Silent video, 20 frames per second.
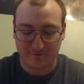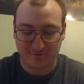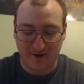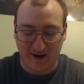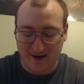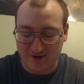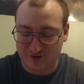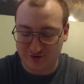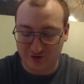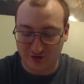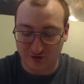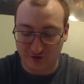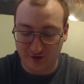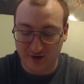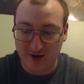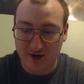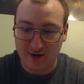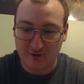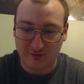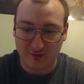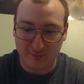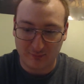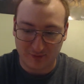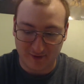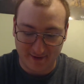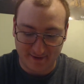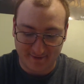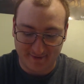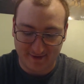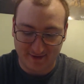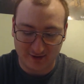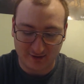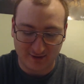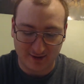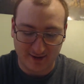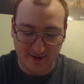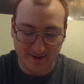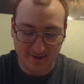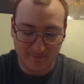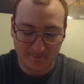faster, replied
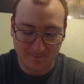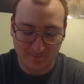Nikolai.